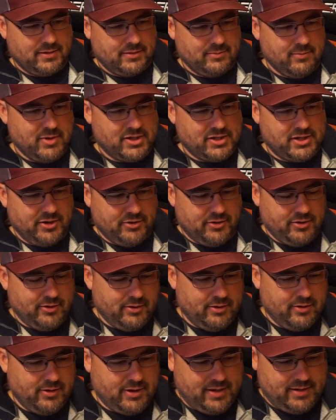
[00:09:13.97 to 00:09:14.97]

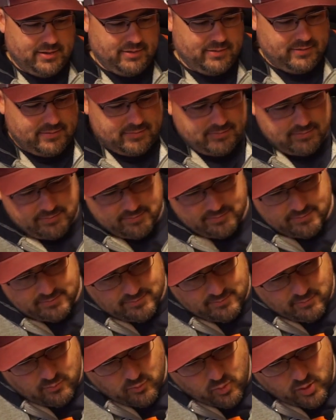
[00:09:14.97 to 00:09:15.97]
material and
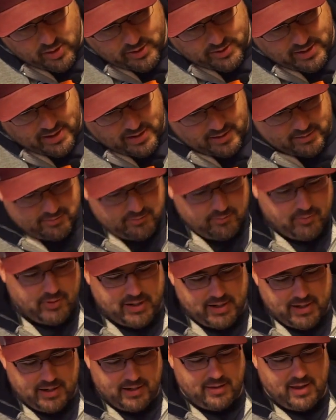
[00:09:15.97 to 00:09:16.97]
whatnot. We'll
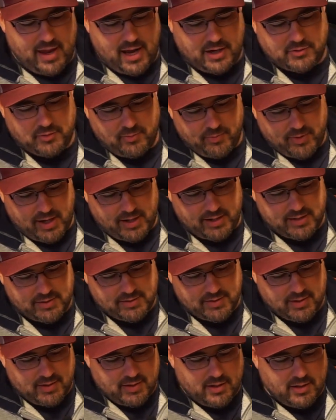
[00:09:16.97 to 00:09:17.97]
get into the actual
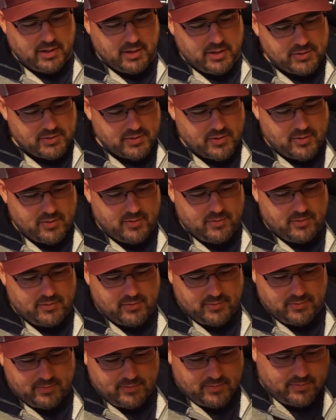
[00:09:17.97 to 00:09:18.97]
pockets. So
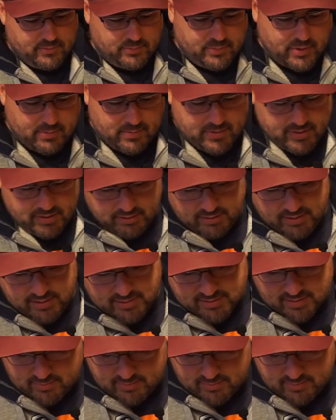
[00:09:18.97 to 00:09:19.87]
probably the least